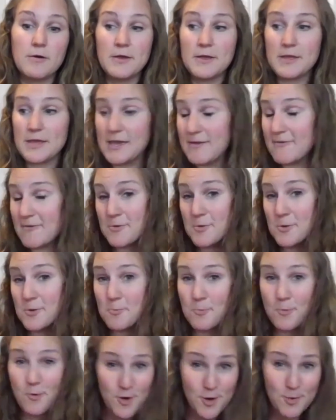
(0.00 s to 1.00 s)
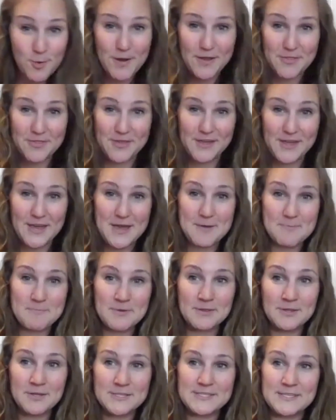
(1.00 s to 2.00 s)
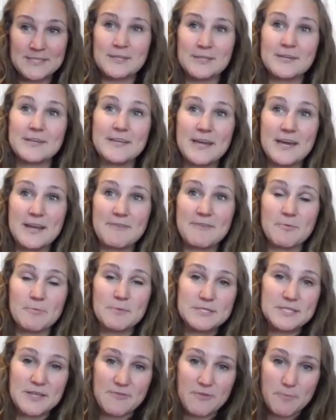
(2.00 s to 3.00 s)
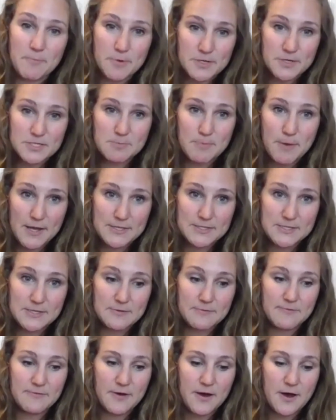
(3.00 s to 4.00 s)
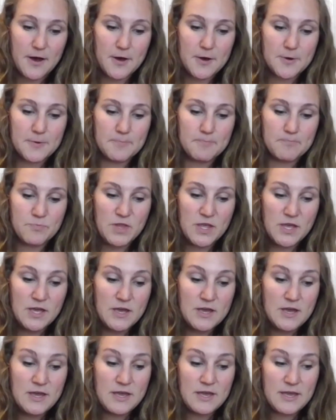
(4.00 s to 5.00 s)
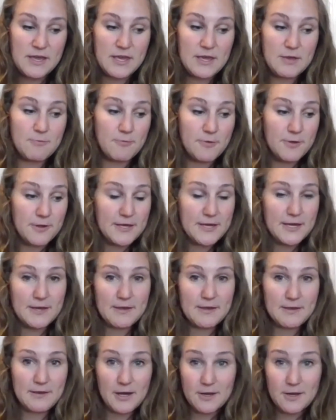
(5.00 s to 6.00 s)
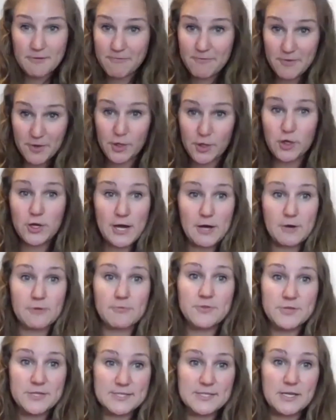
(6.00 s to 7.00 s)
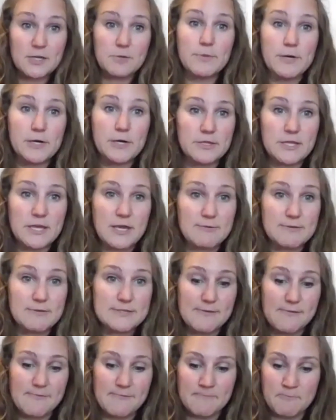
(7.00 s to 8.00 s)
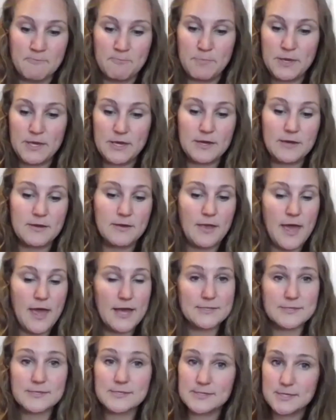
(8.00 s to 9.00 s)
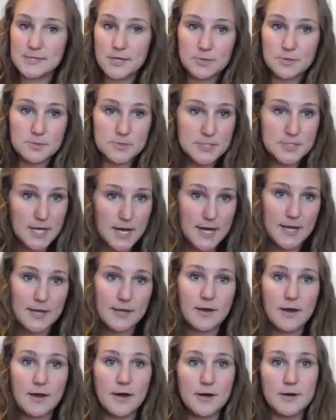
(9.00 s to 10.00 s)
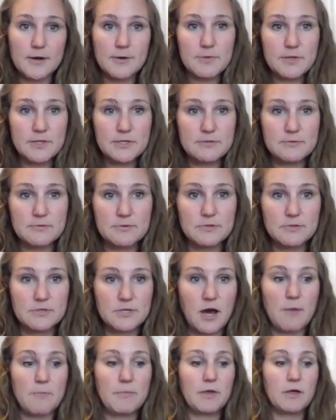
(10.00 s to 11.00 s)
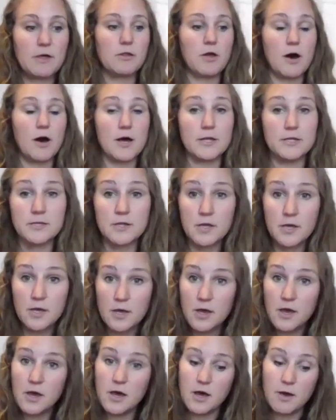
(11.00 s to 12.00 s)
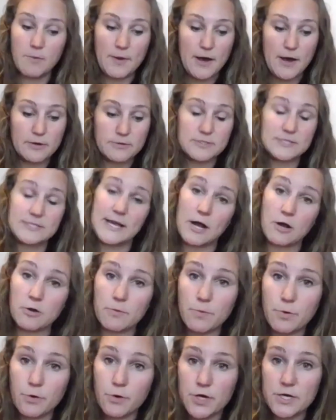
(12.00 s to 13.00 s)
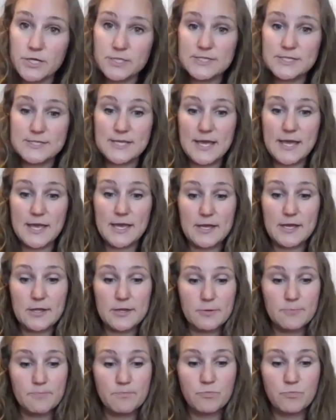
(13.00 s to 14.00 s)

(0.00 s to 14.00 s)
even more about the game and looking at it from a different perspective. He really kind of figured out the Sun Belt. He was a big X's and O's guy, and taught me a lot about scout reports and,